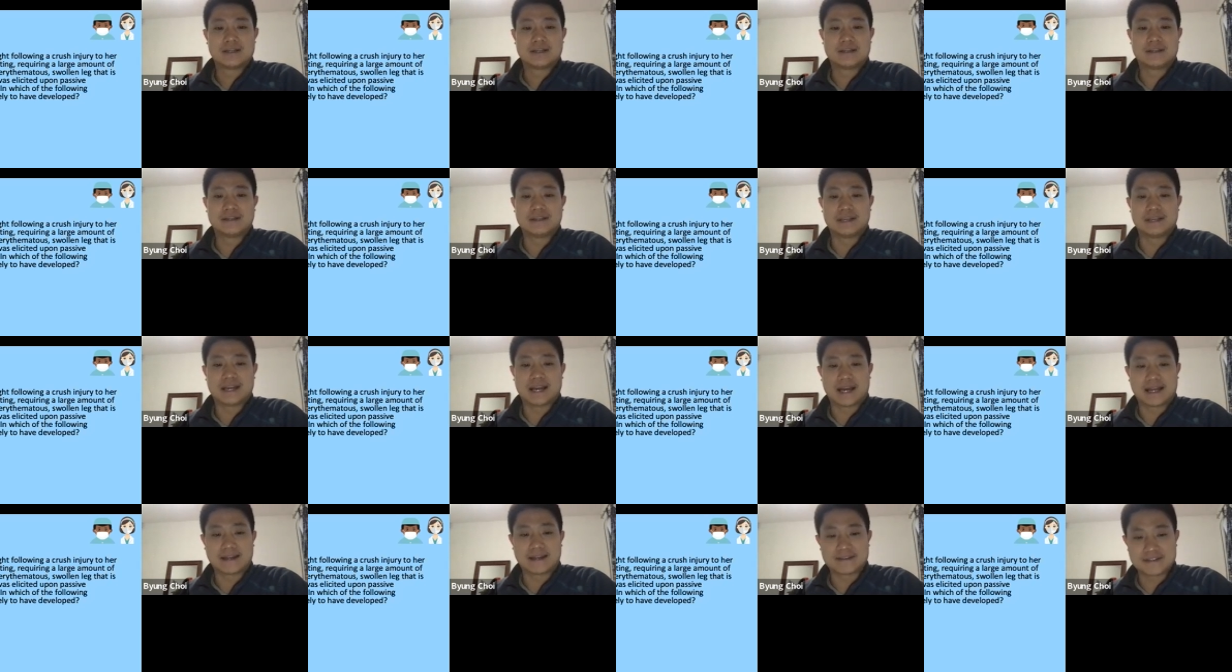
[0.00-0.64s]
the
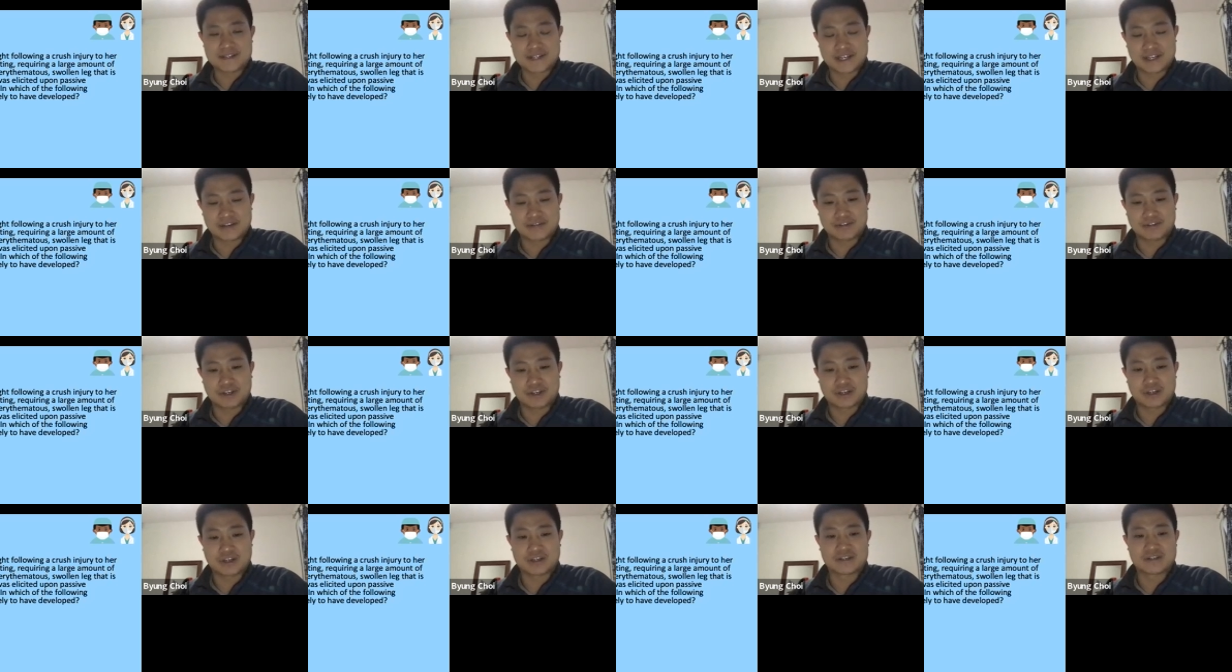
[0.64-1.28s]

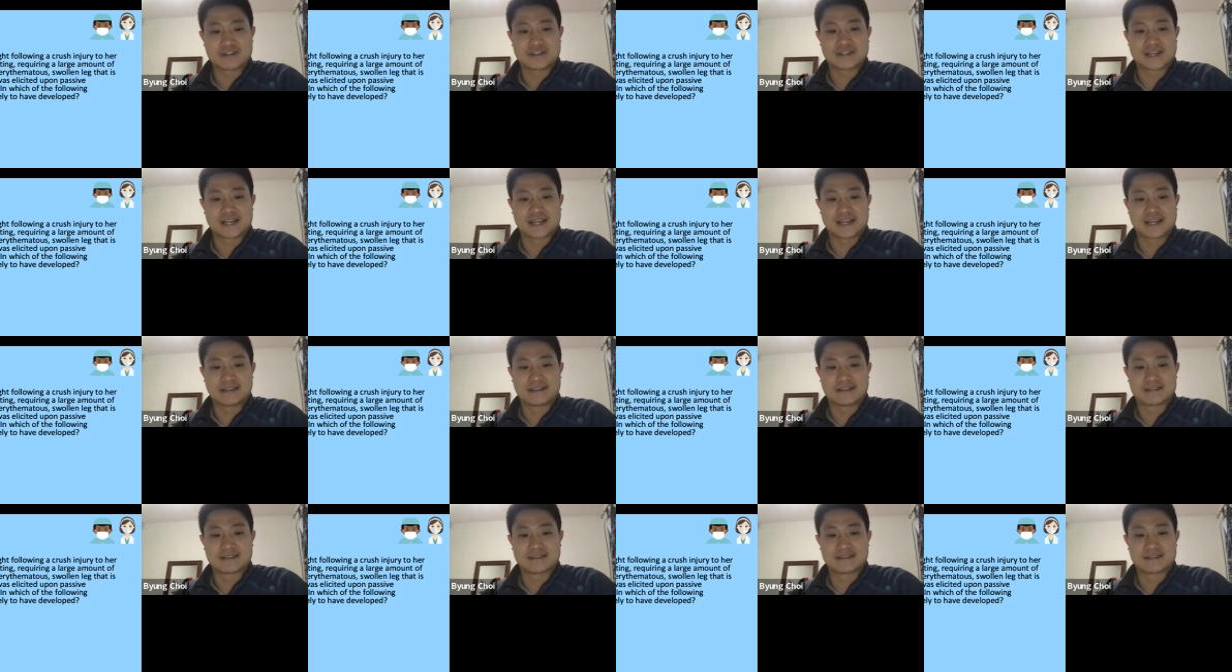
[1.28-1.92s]
anterior
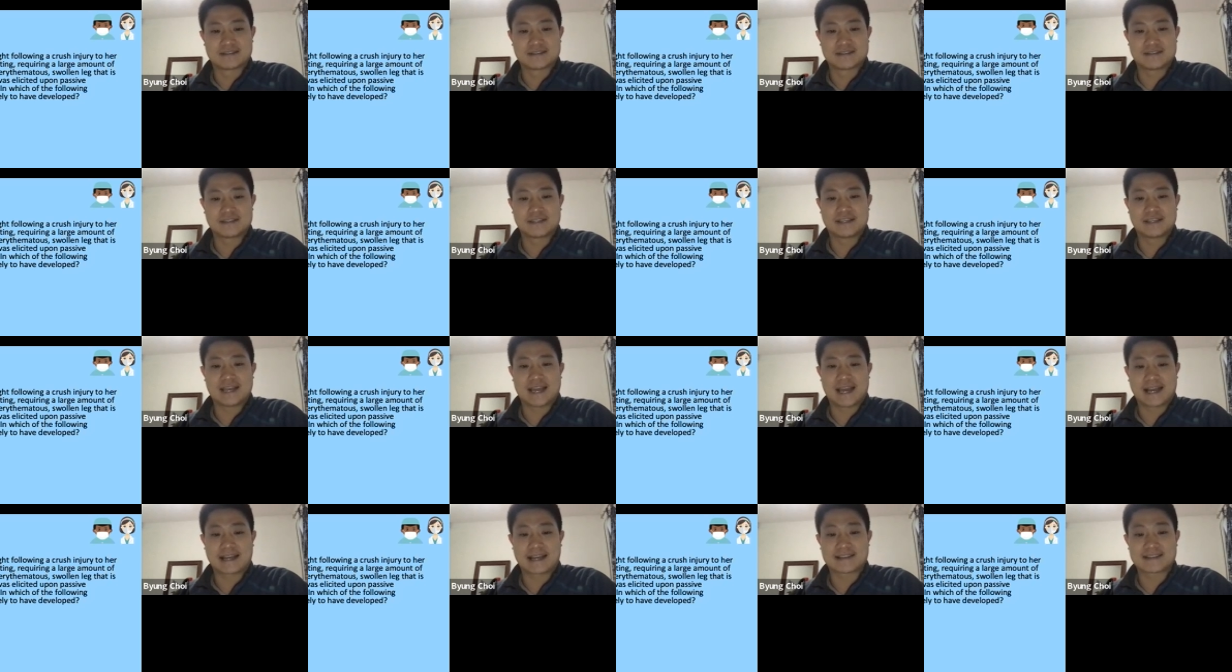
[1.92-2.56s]
contains the
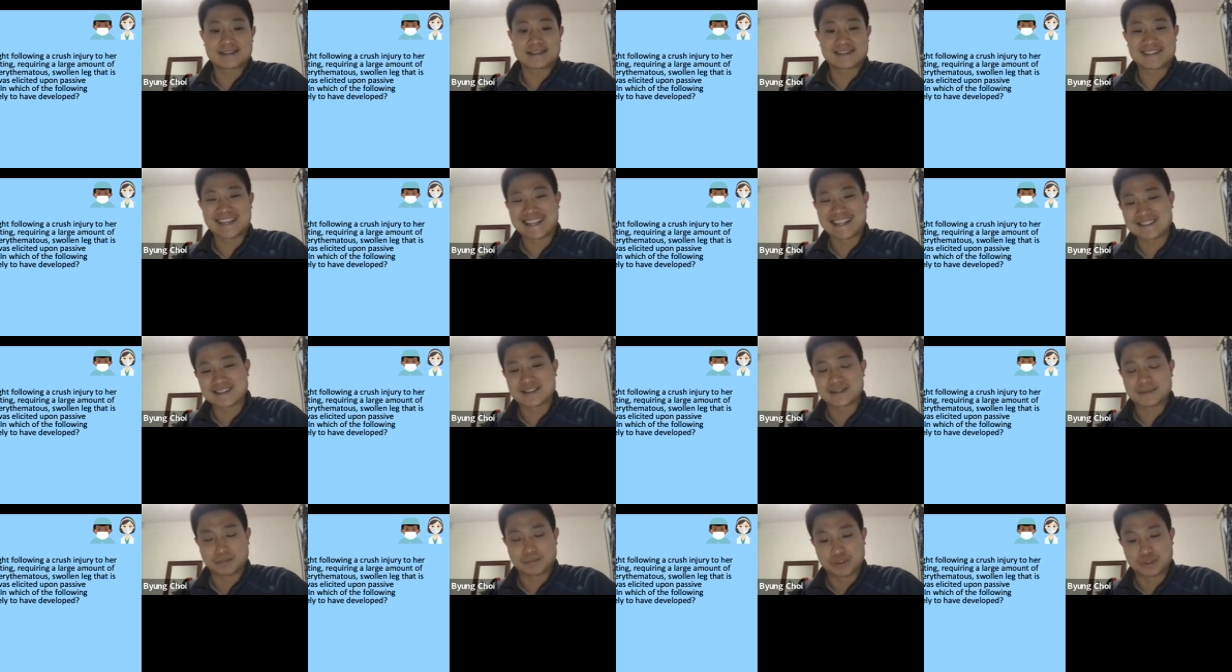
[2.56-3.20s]

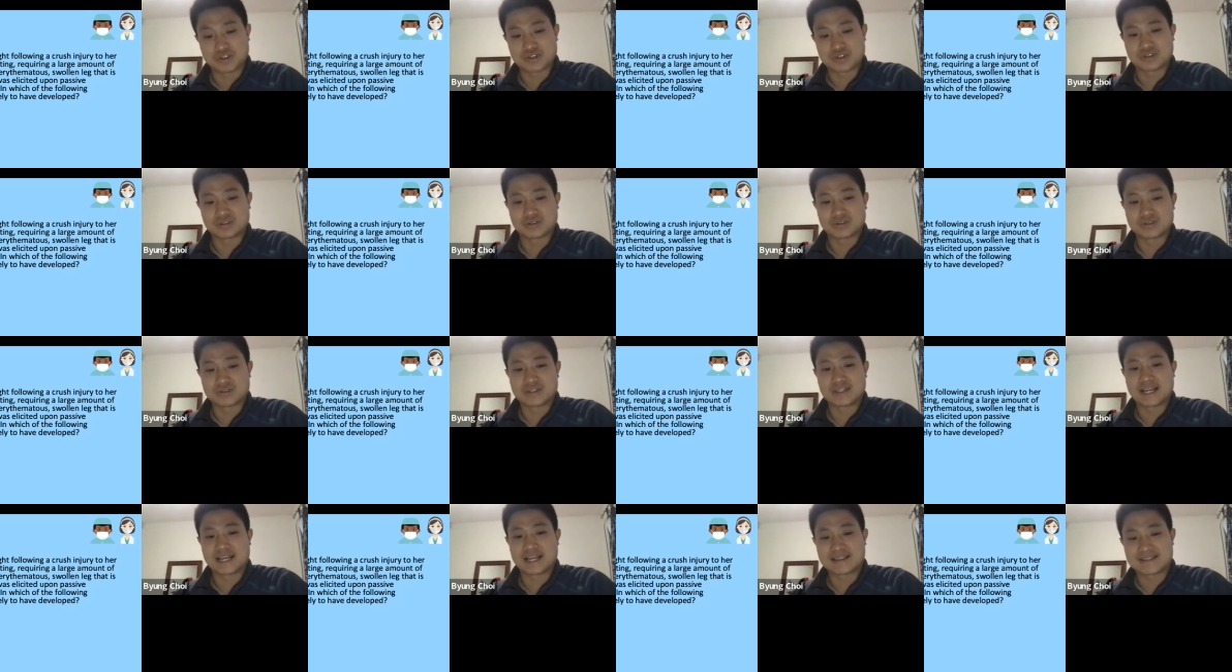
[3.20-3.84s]
extensor
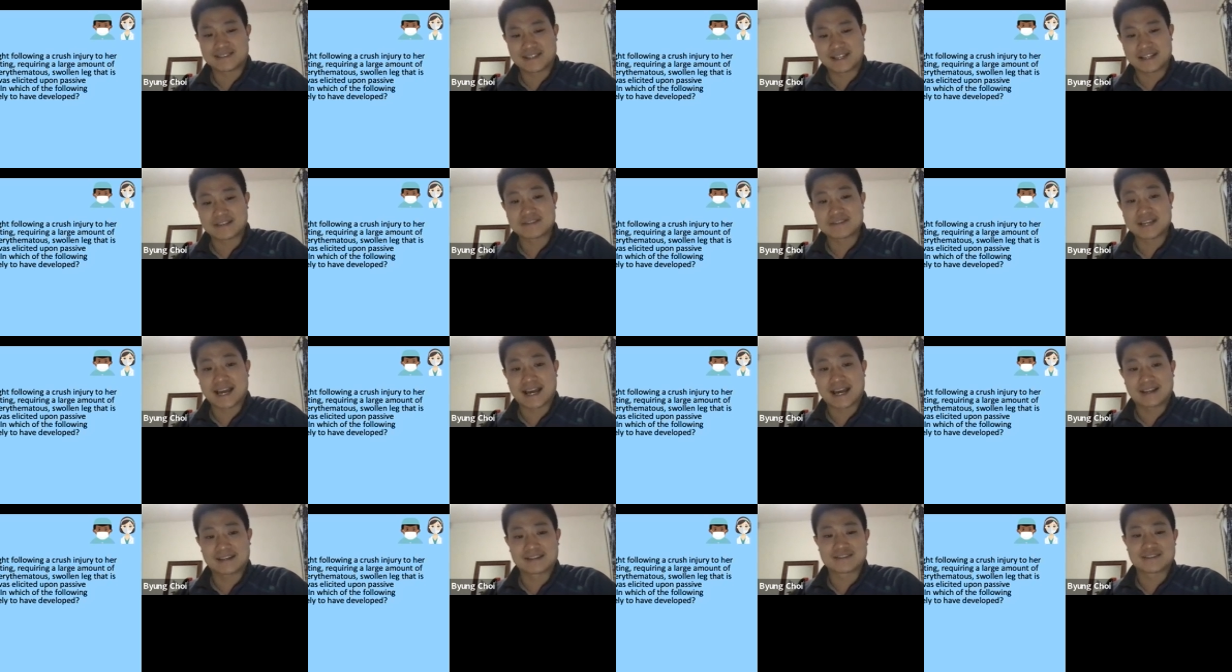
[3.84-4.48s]
muscles, the extensor
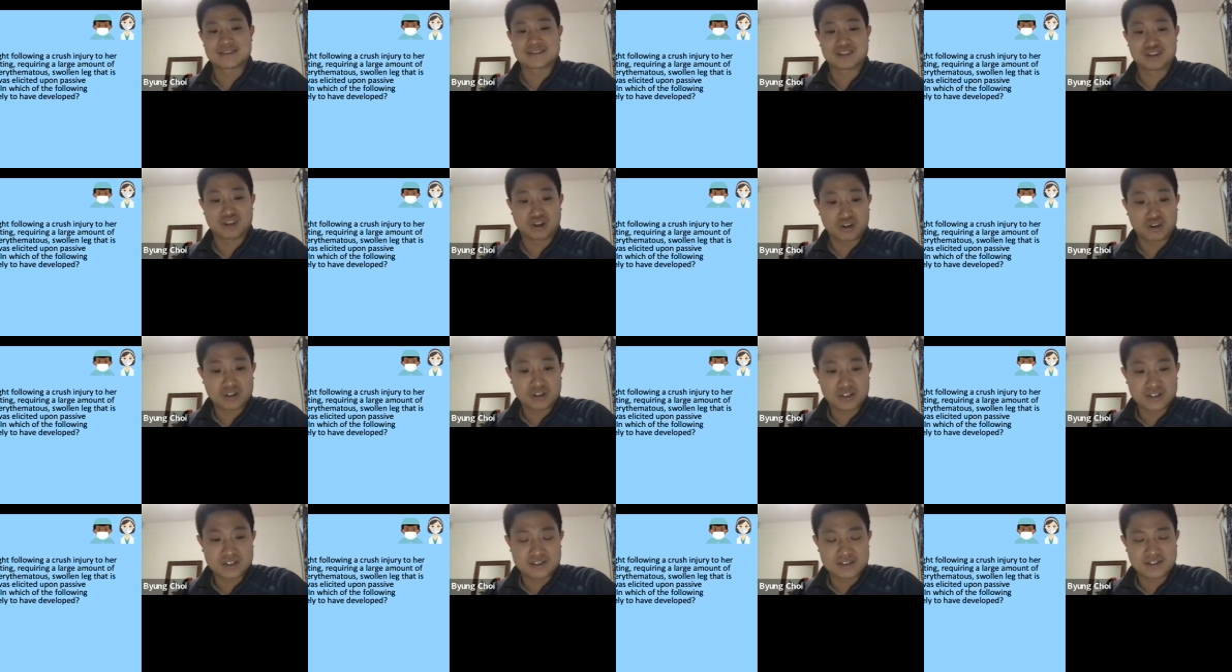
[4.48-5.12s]
hallucis
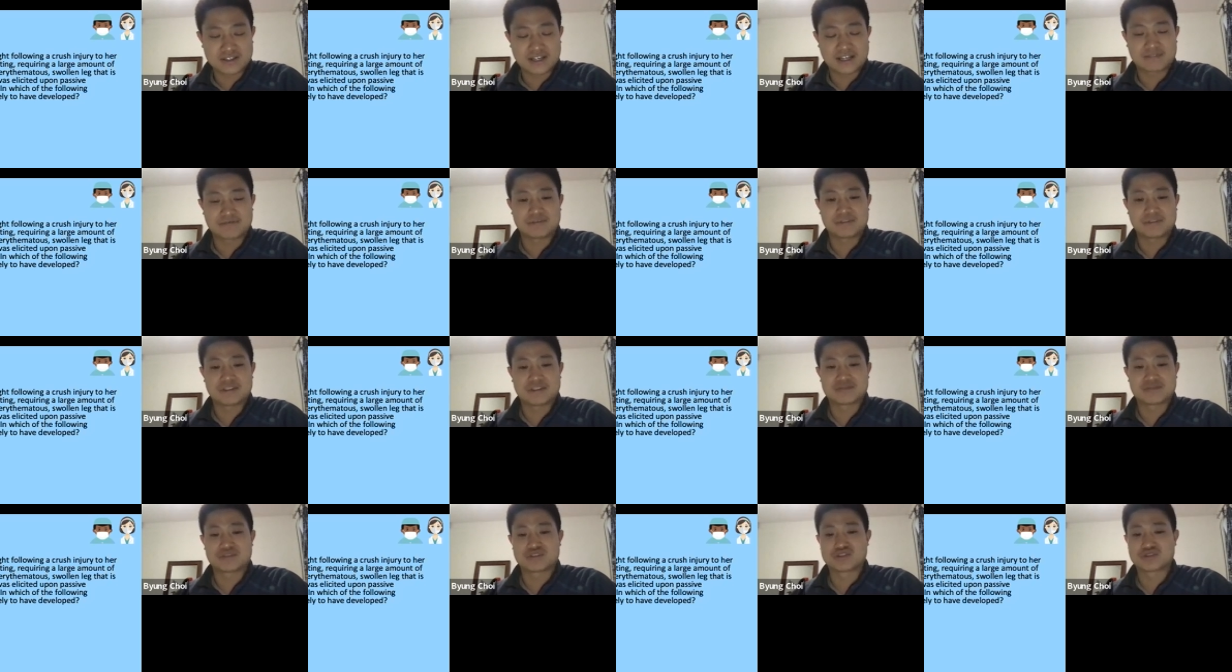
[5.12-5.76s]
longus, that
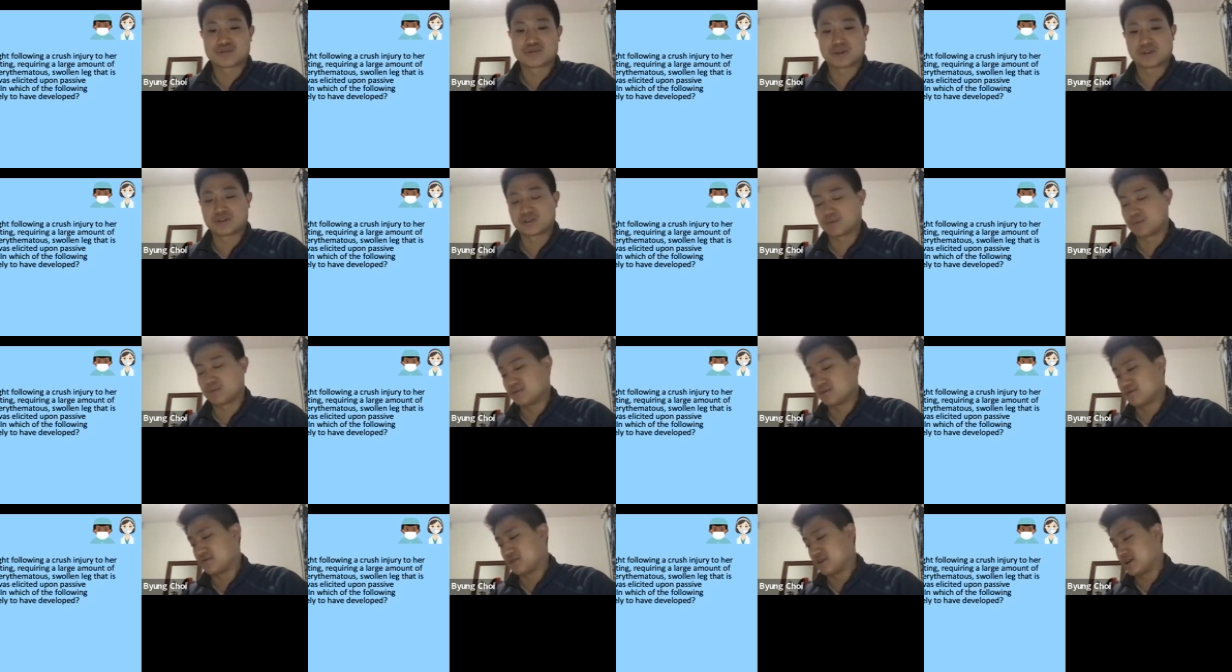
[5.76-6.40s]
is
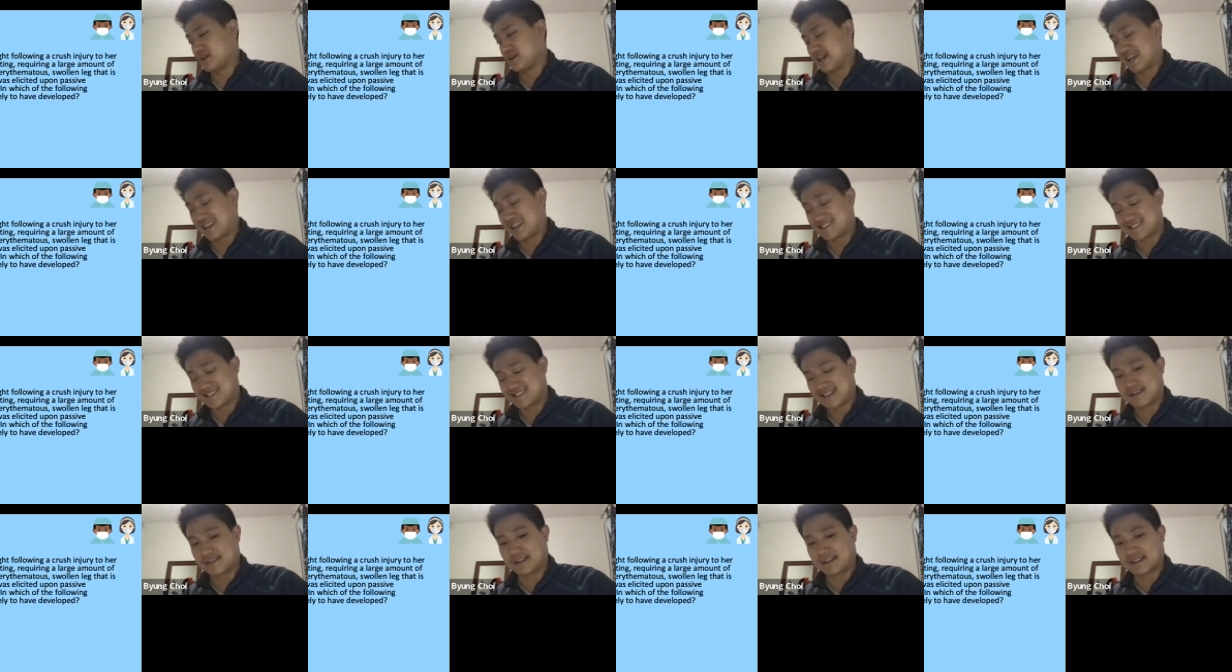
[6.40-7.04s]
responsible for
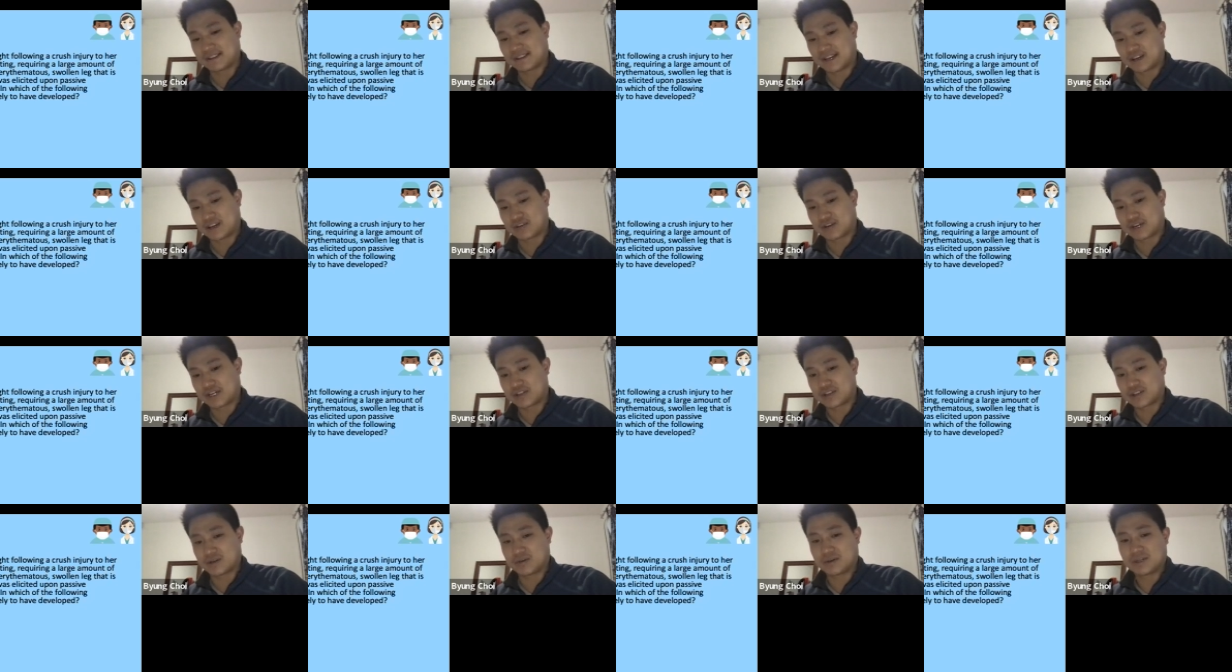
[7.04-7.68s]
extending that
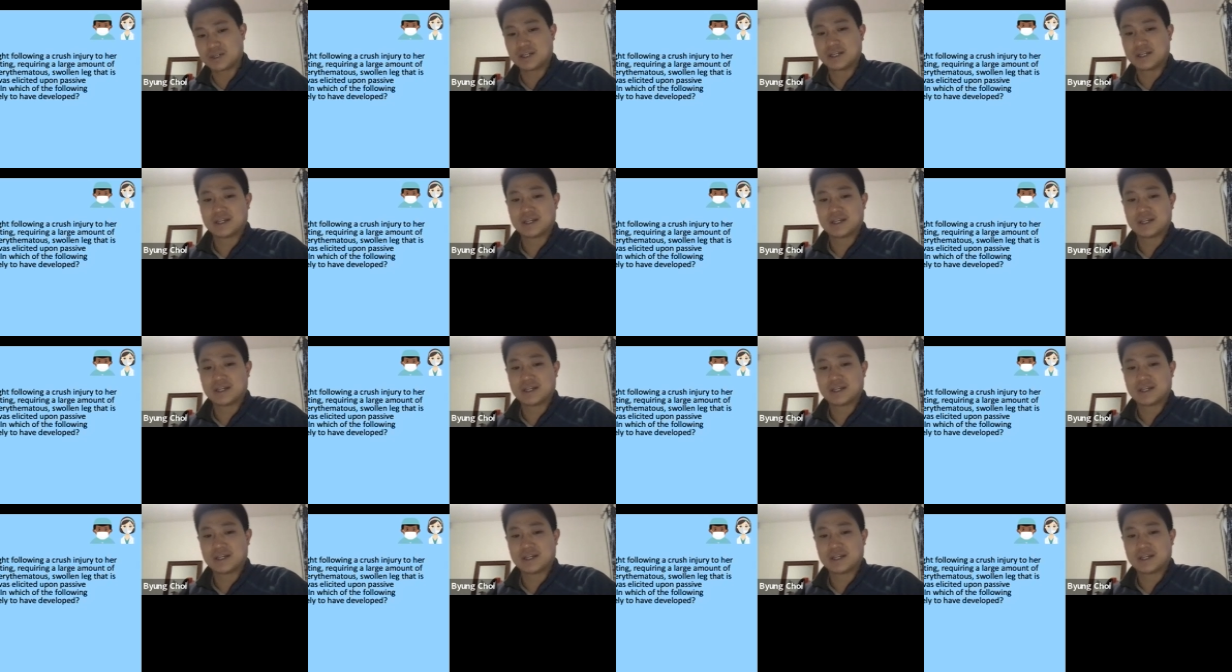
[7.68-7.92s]
great toe,